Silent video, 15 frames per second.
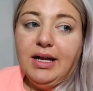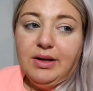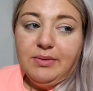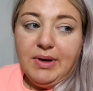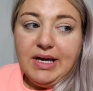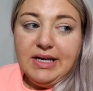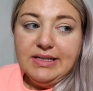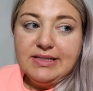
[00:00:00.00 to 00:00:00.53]

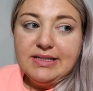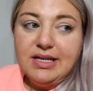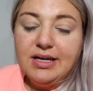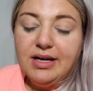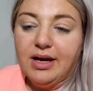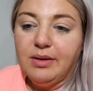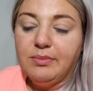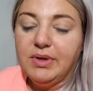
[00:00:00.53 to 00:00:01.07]
Anyways,
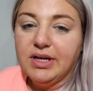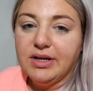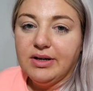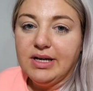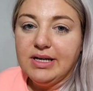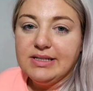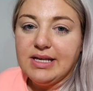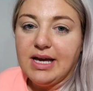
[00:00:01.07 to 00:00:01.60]

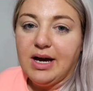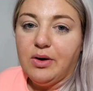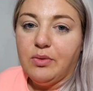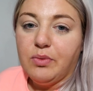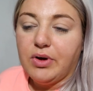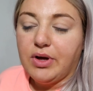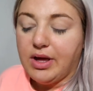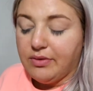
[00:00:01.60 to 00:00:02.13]
Amir is
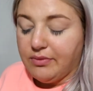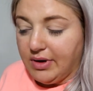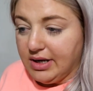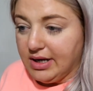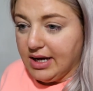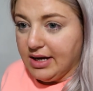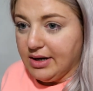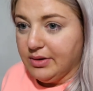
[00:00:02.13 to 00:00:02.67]
out working
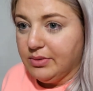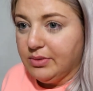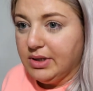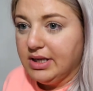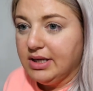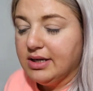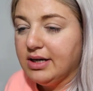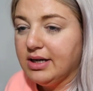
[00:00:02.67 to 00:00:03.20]
right
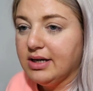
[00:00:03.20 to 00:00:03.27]
now.